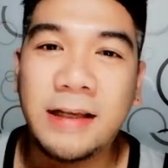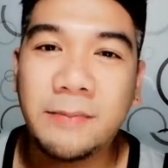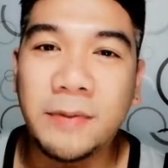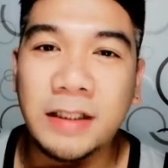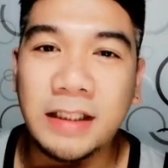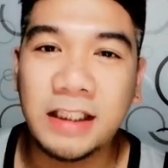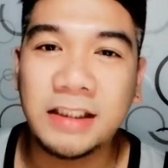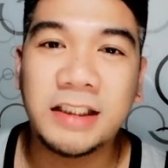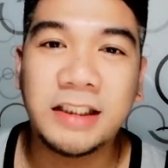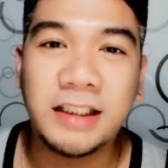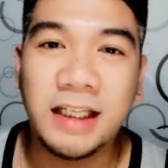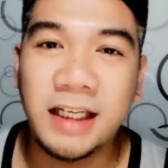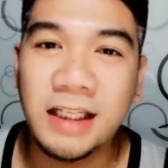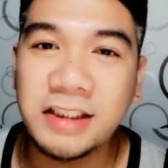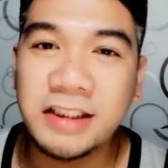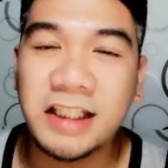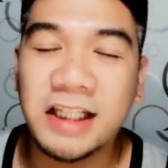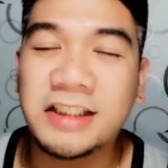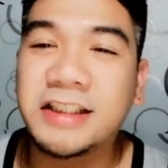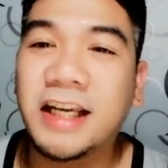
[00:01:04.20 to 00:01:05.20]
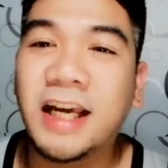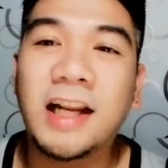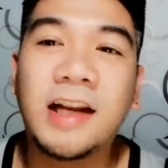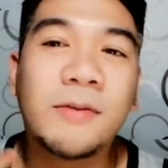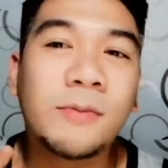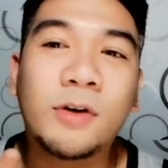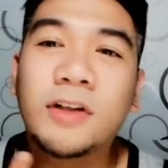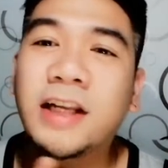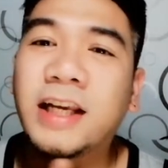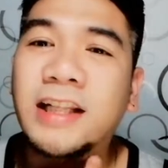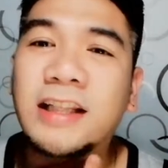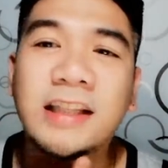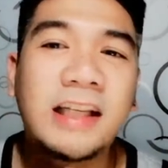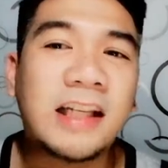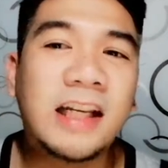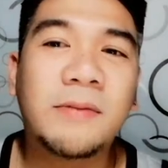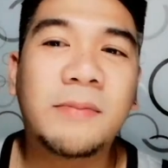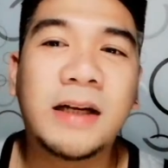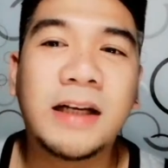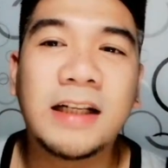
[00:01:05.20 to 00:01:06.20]
keep it as it is kasi alam ko na
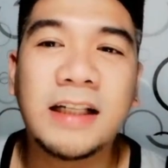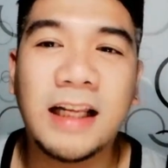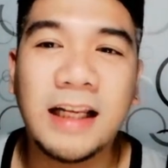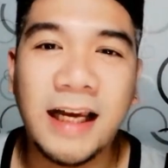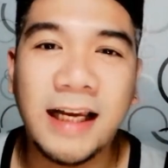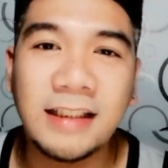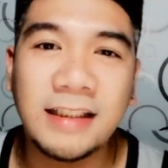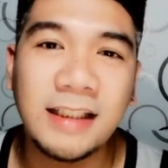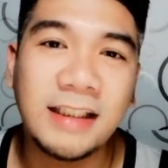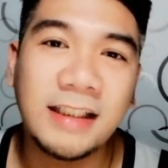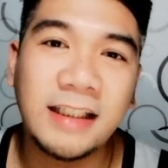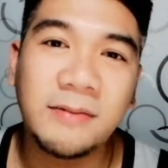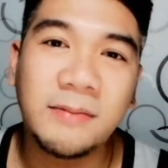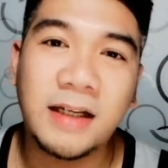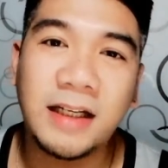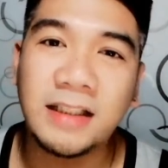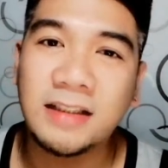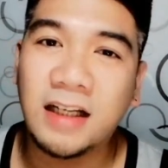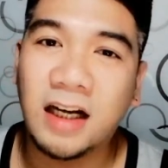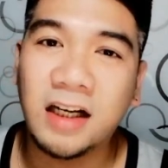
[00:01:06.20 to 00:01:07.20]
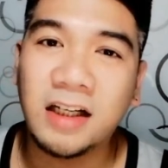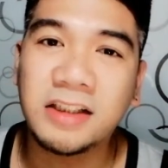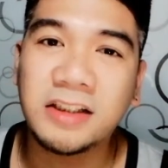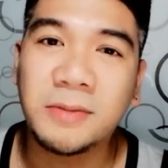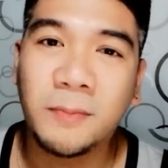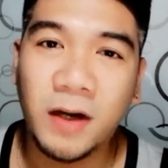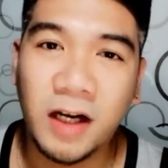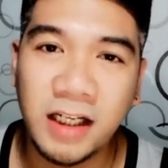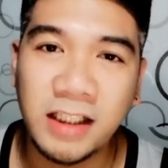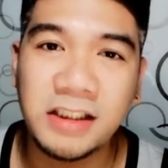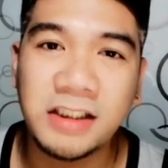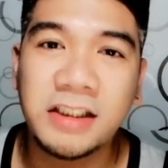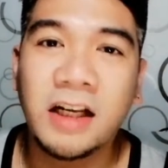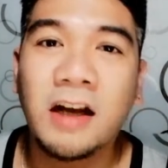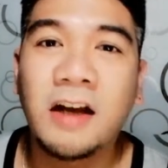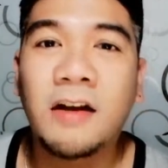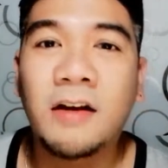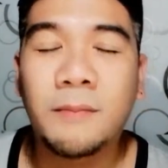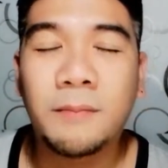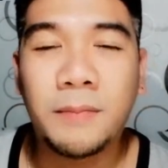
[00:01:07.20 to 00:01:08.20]
hindi na maglalighten yung mga dark spots,
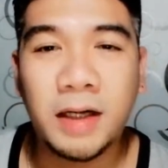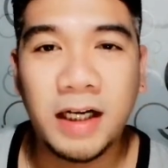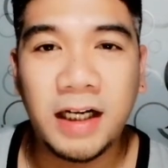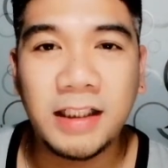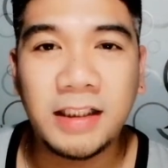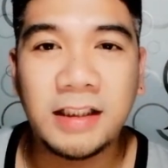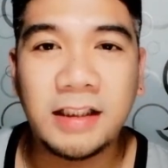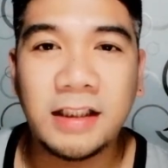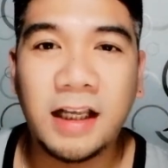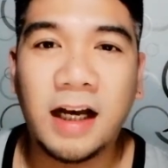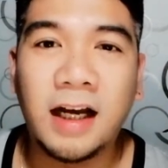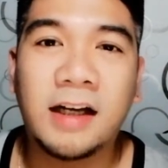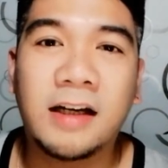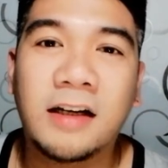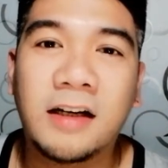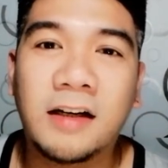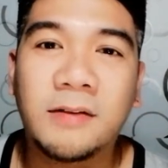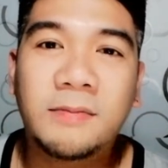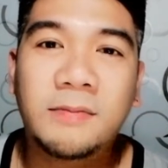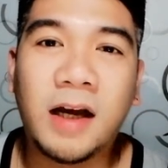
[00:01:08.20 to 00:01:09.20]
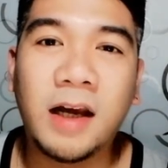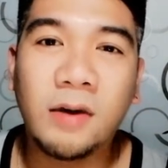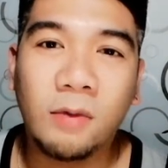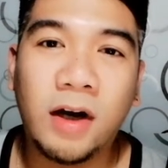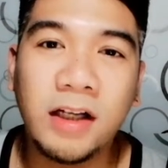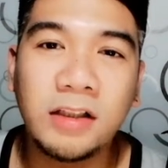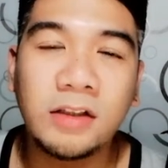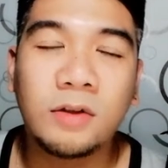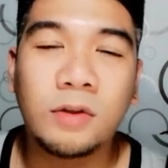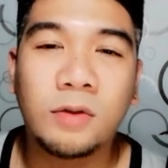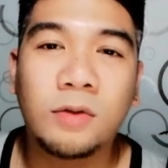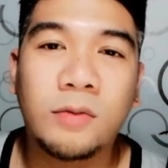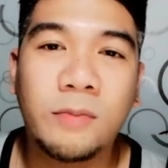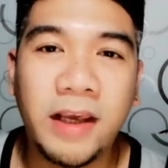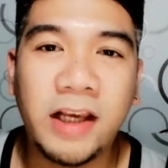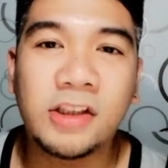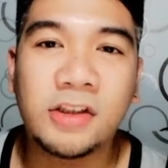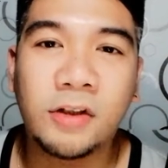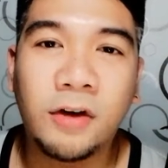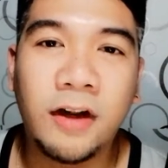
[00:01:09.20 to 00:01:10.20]
but I want to
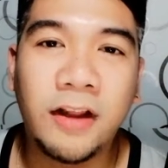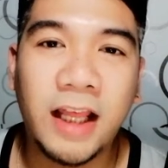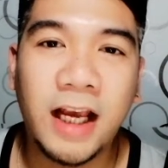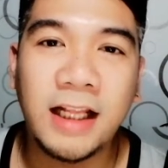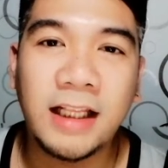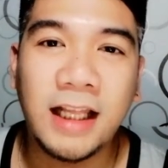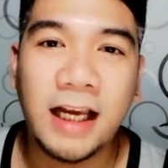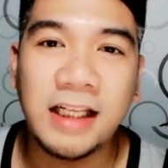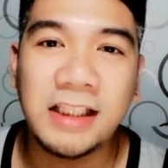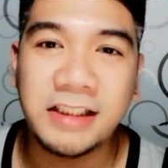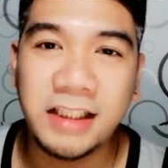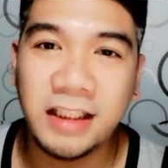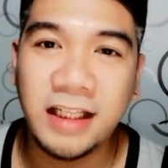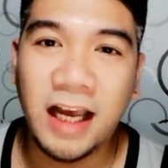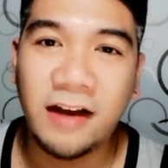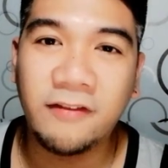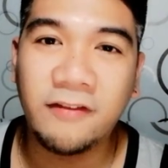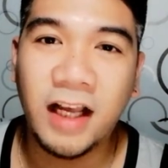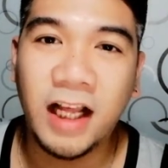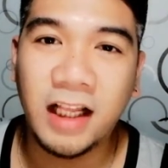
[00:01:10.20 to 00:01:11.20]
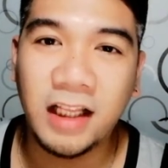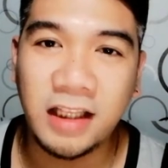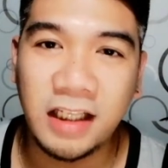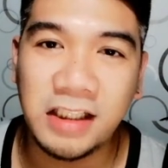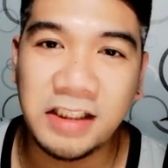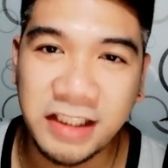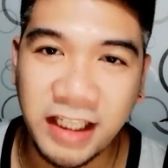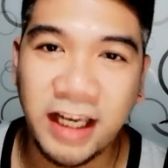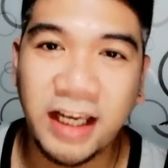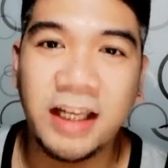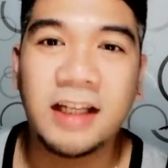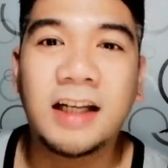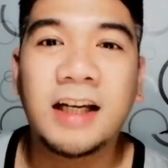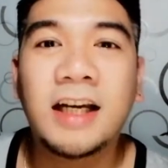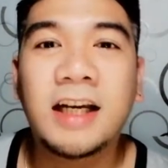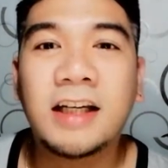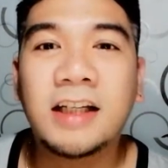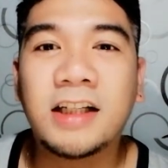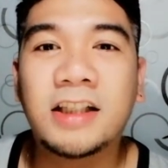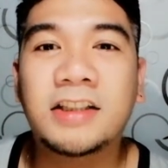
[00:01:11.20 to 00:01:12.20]
make sure that I still have healthy skin
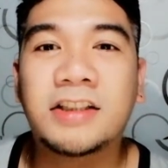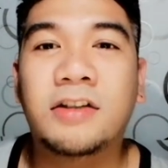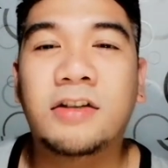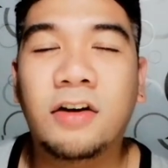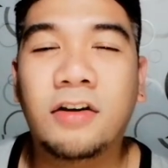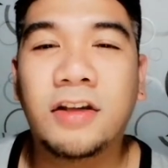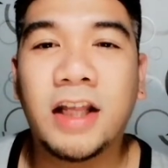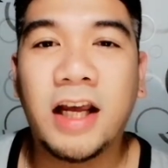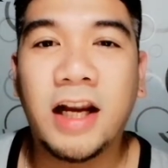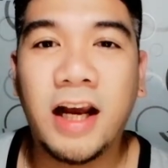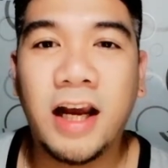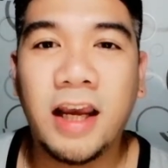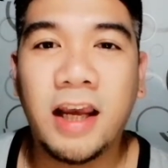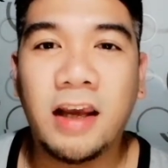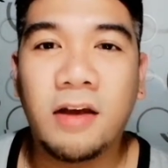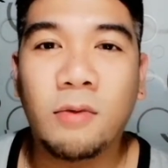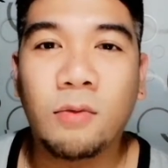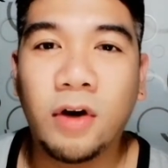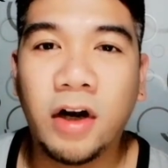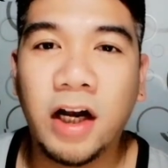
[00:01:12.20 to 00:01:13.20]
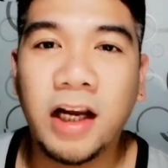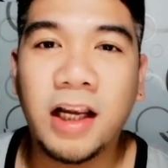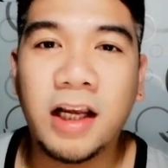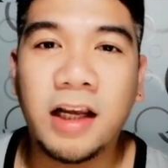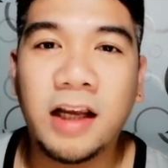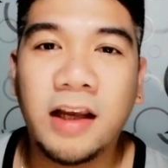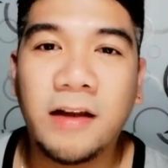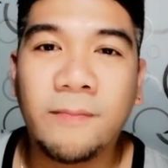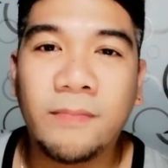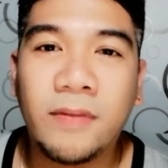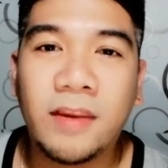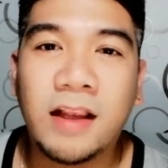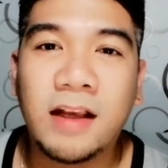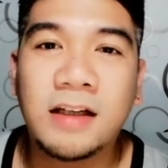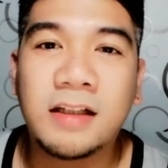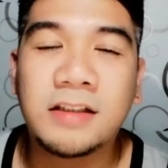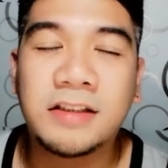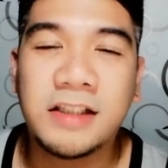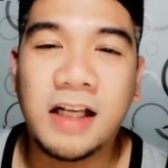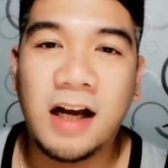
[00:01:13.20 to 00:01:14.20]
because you know that I work
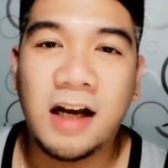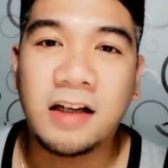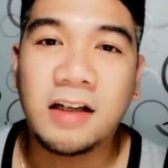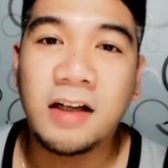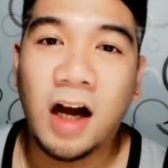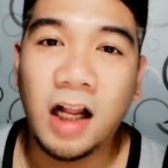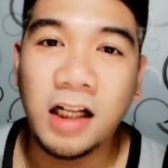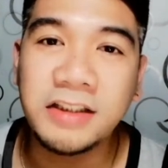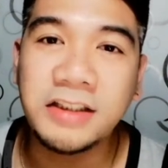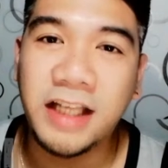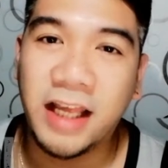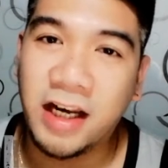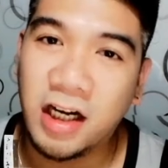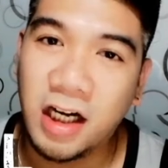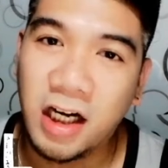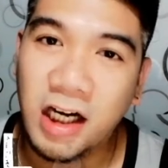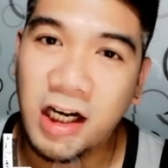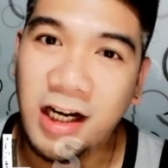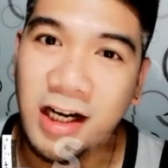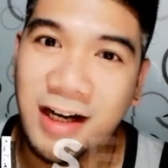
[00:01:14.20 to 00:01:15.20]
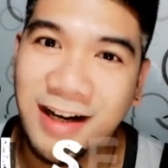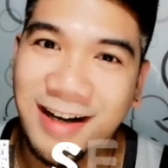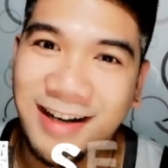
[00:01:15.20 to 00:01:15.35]
sa call center